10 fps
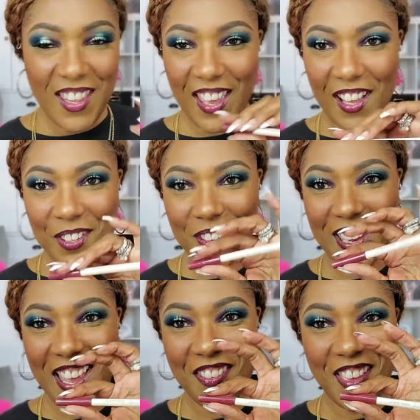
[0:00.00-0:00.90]
the
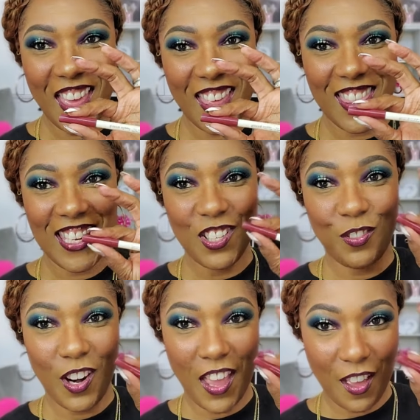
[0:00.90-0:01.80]
Ellery. I've had these
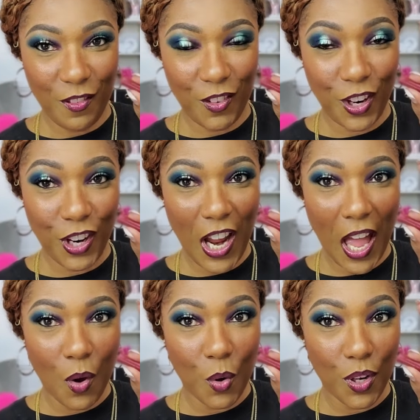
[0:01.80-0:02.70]
forever.
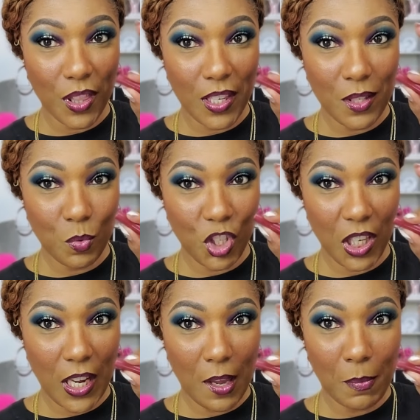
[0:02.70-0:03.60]
I ordered these when
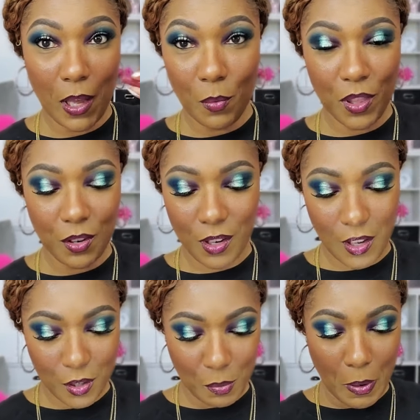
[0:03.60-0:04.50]
she came out with her
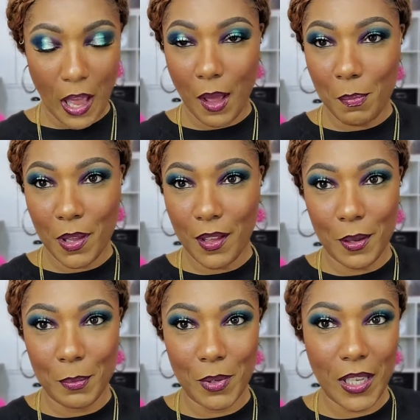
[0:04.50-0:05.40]
ColourPop
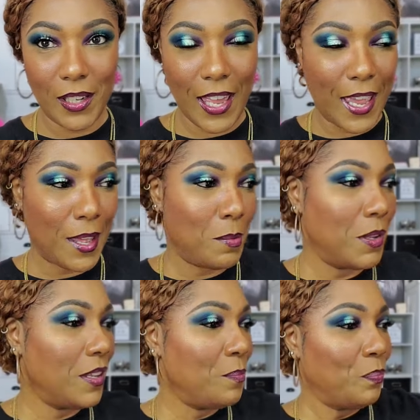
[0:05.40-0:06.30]
um, collab.
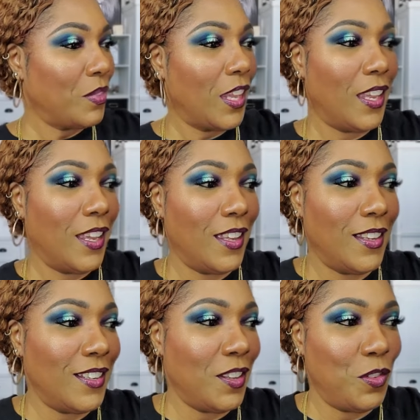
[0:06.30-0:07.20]

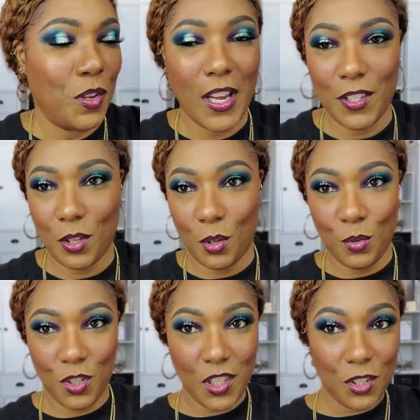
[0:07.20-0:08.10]
And if you guys are
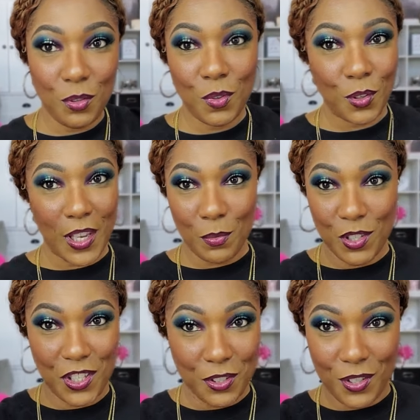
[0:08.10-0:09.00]
OGs, you know that
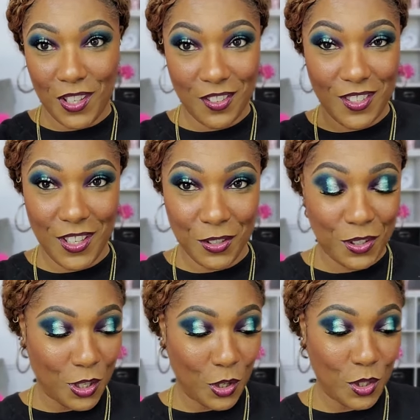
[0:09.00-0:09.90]
was years and years and years
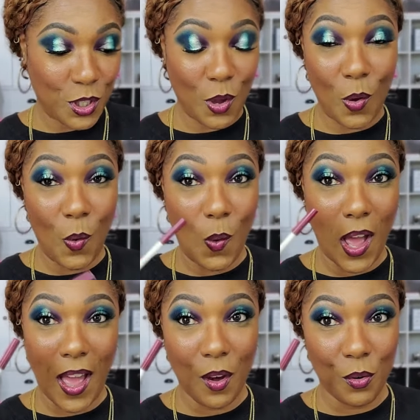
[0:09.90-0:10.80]
ago. So
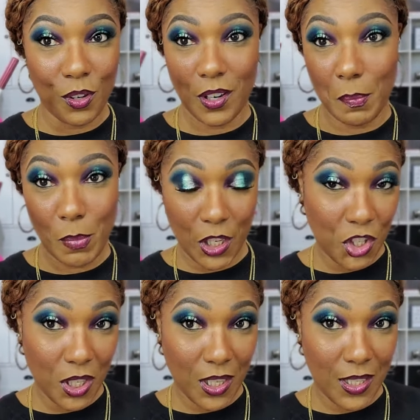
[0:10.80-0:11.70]
I ordered a
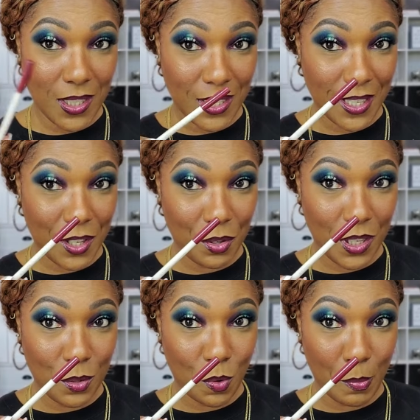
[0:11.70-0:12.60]
bunch of these because I knew
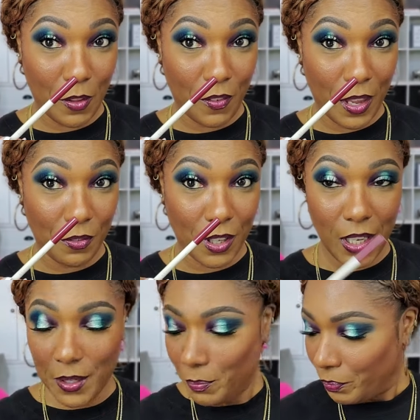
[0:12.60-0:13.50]
these were my
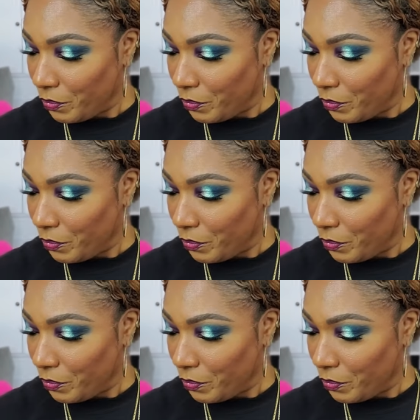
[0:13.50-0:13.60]
favorite.